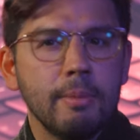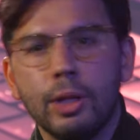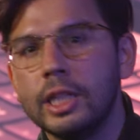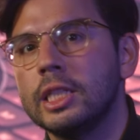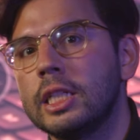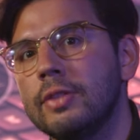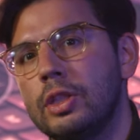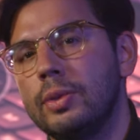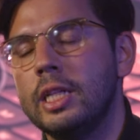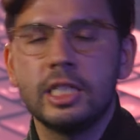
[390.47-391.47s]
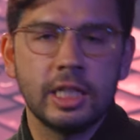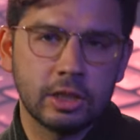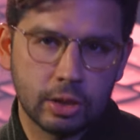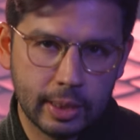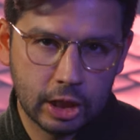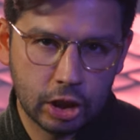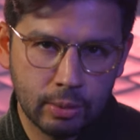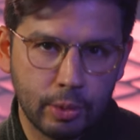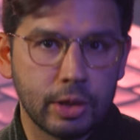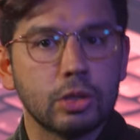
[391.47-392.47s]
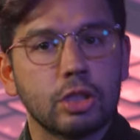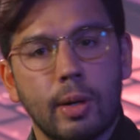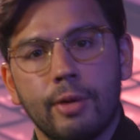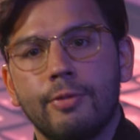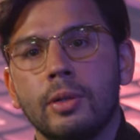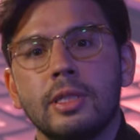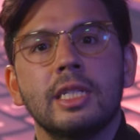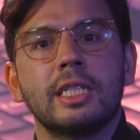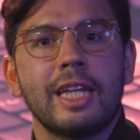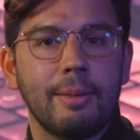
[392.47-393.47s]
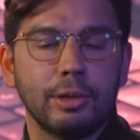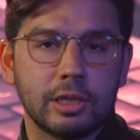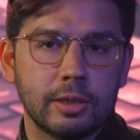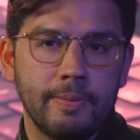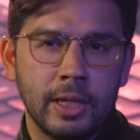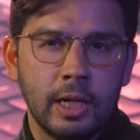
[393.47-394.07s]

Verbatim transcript: Plus, it gives you easy integration with your smartphones and tablets.